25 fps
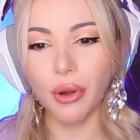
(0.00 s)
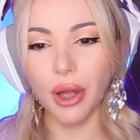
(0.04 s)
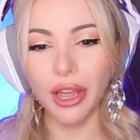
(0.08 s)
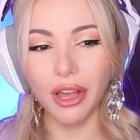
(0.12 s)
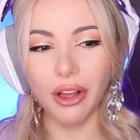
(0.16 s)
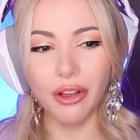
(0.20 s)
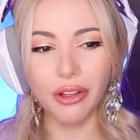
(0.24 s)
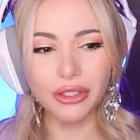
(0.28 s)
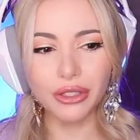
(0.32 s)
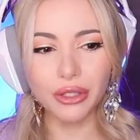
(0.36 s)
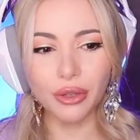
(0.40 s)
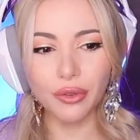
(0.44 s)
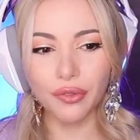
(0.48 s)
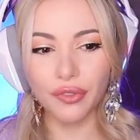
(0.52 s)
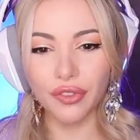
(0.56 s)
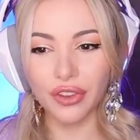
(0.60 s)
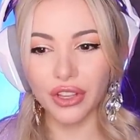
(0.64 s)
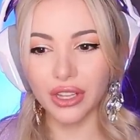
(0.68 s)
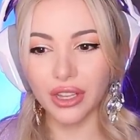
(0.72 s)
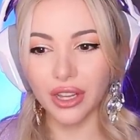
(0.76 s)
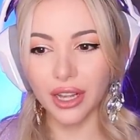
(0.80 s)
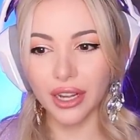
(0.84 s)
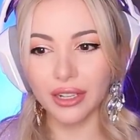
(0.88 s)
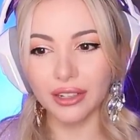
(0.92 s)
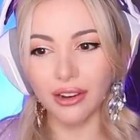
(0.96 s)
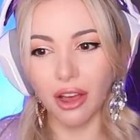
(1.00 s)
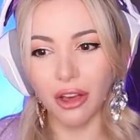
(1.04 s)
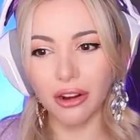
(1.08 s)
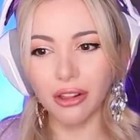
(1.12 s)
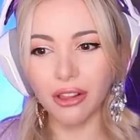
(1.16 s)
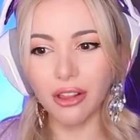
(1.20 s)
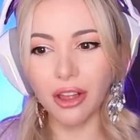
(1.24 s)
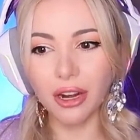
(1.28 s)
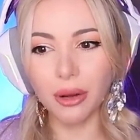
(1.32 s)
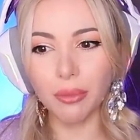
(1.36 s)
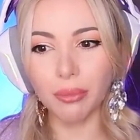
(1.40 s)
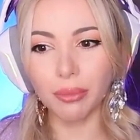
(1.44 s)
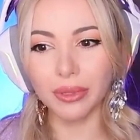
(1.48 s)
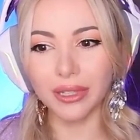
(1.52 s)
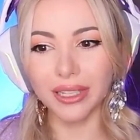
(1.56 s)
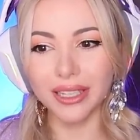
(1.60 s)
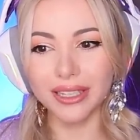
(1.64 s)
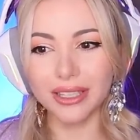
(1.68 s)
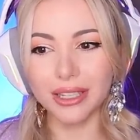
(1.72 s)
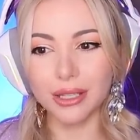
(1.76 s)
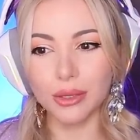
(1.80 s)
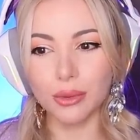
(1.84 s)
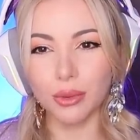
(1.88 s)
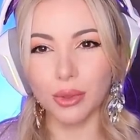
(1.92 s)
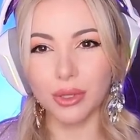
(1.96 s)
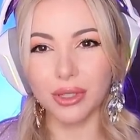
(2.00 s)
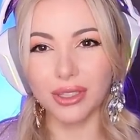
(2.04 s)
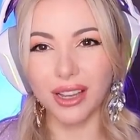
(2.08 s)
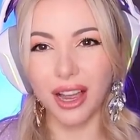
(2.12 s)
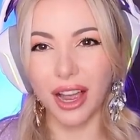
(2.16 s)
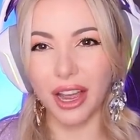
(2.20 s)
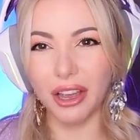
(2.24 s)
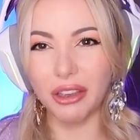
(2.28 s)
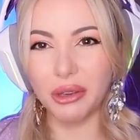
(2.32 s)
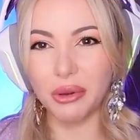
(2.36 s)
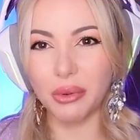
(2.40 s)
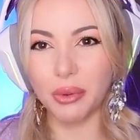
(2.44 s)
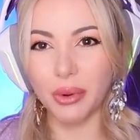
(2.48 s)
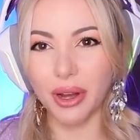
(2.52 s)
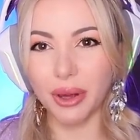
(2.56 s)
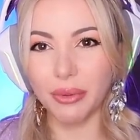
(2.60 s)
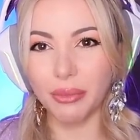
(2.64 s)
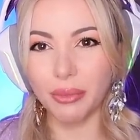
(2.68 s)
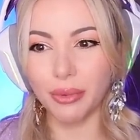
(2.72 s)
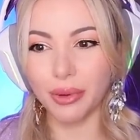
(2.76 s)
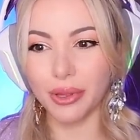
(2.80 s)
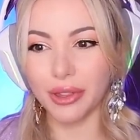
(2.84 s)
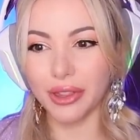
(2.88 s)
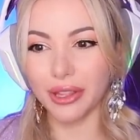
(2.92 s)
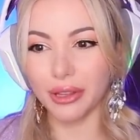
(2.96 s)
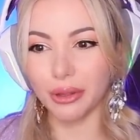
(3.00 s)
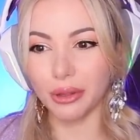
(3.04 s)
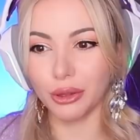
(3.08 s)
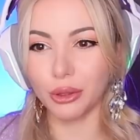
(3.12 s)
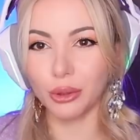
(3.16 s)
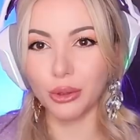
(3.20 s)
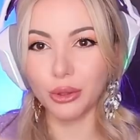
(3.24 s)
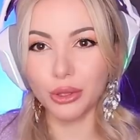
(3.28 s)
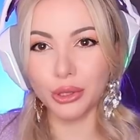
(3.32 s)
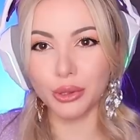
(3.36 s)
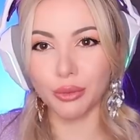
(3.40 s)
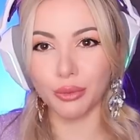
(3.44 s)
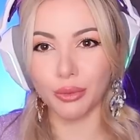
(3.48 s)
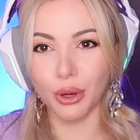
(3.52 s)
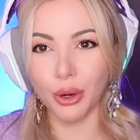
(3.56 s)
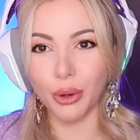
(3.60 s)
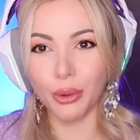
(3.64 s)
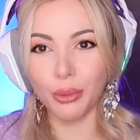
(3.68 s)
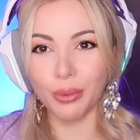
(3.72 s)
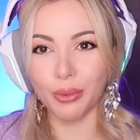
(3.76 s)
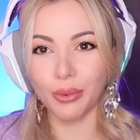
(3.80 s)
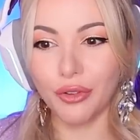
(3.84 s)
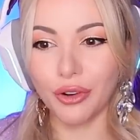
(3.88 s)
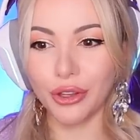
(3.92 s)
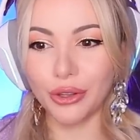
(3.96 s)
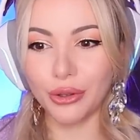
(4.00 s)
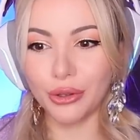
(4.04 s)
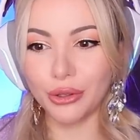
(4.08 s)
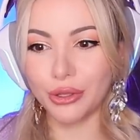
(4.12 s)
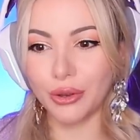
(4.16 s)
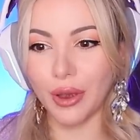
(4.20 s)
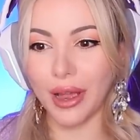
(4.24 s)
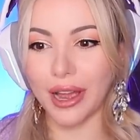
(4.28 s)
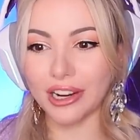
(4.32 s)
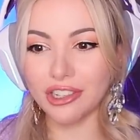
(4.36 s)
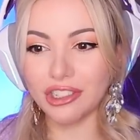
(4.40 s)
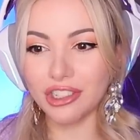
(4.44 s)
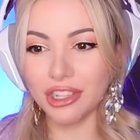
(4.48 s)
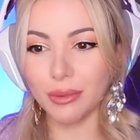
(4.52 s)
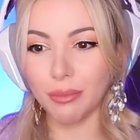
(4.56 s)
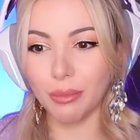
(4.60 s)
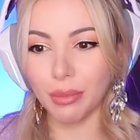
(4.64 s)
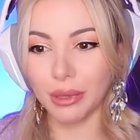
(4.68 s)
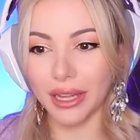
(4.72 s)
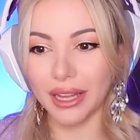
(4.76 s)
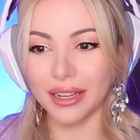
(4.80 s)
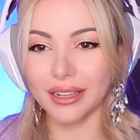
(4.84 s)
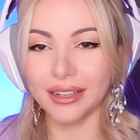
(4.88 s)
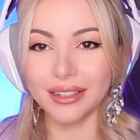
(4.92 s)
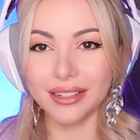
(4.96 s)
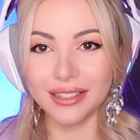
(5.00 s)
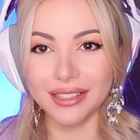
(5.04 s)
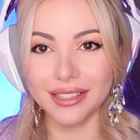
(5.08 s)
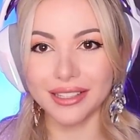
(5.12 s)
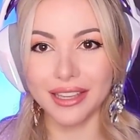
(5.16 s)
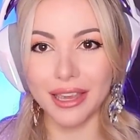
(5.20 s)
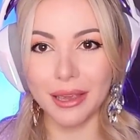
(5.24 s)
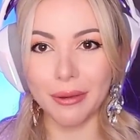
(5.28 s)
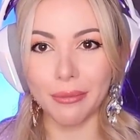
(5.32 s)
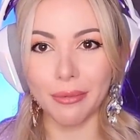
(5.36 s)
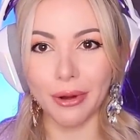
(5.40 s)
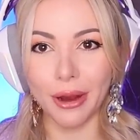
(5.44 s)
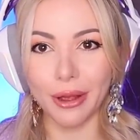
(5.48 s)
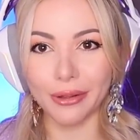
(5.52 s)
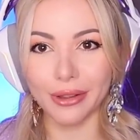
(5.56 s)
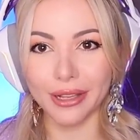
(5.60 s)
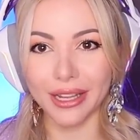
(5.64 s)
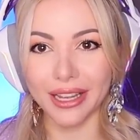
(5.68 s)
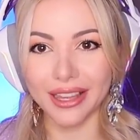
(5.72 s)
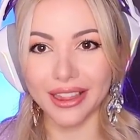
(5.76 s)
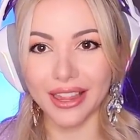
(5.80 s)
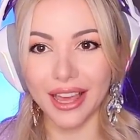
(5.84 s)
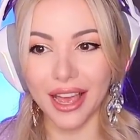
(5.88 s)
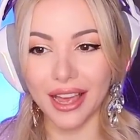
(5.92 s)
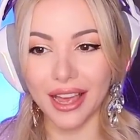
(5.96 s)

I also feel like not a lot of places would tie you up with a loose rope for you to actually plan an escape route like